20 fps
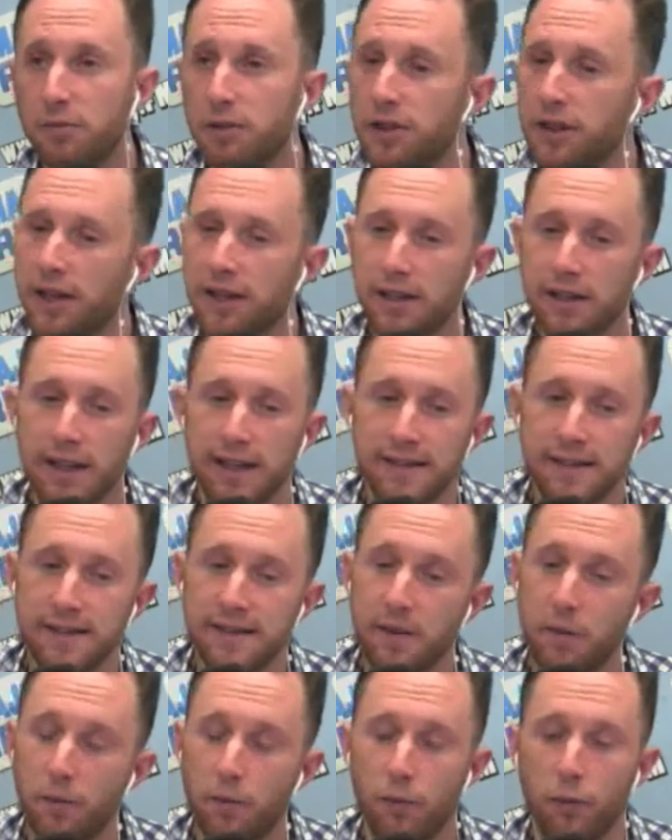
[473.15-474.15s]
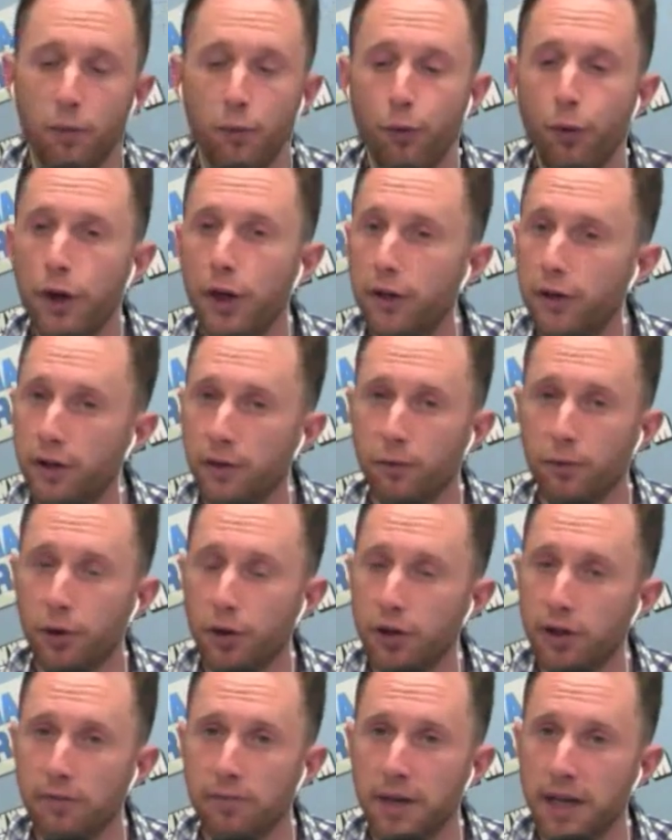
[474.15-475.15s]
But nonetheless, it's a really,
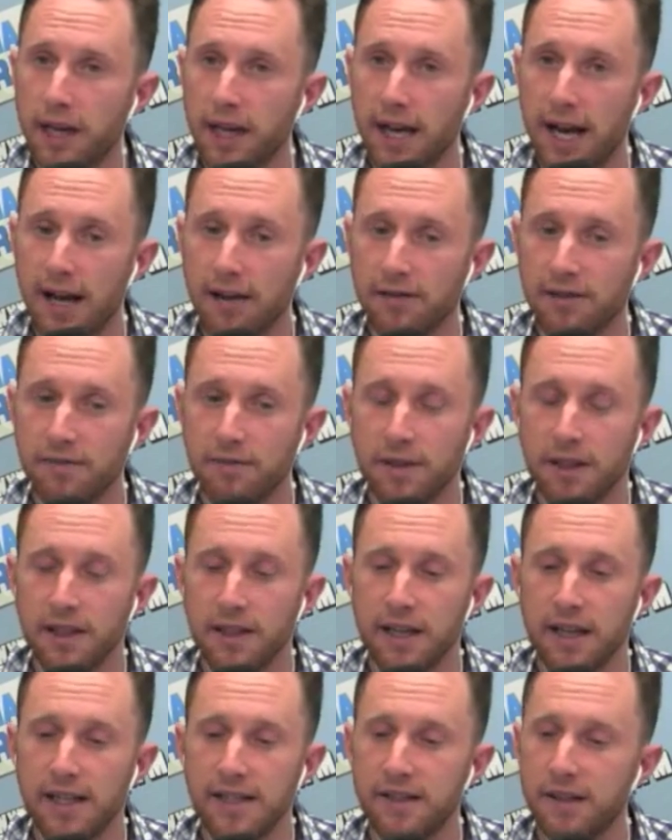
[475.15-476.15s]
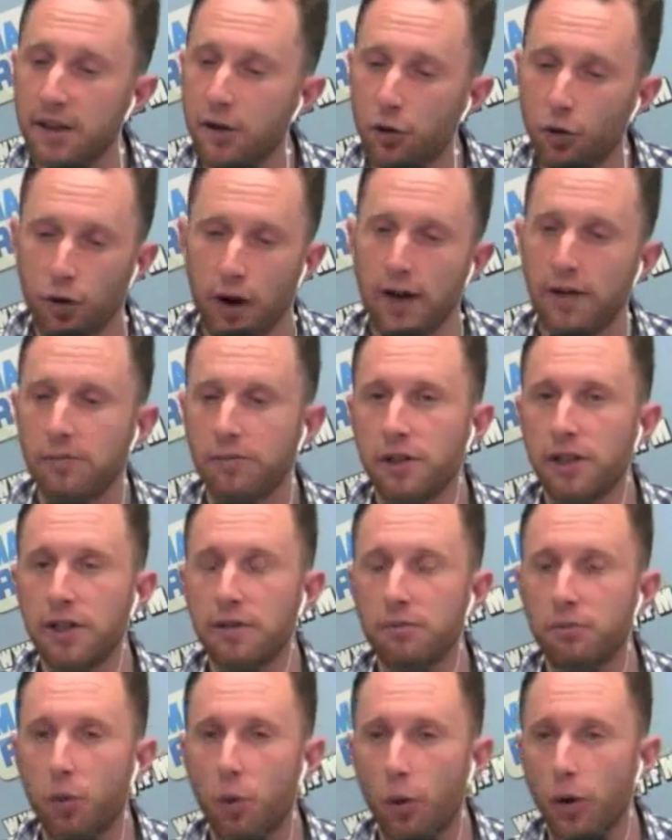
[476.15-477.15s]
really big announcement. It's incredibly
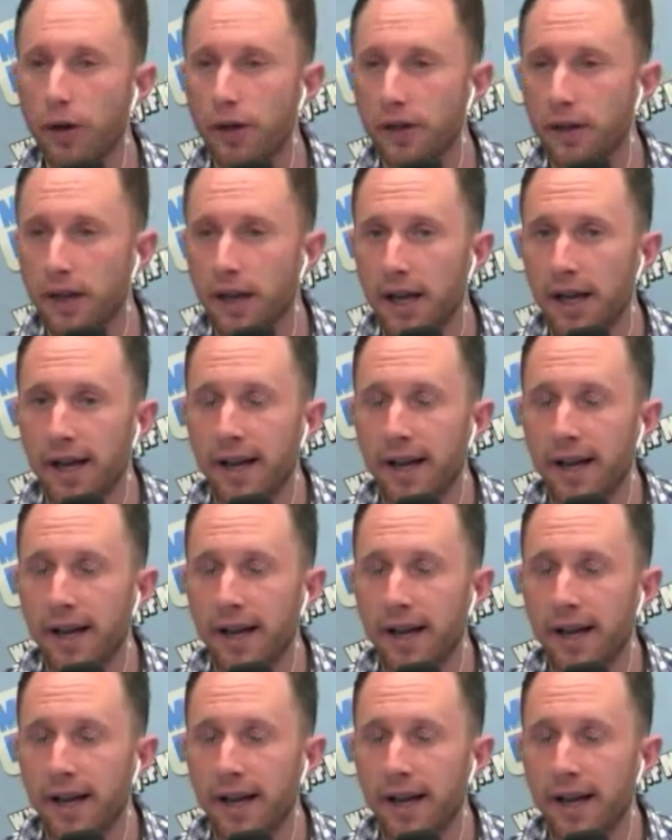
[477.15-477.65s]
important.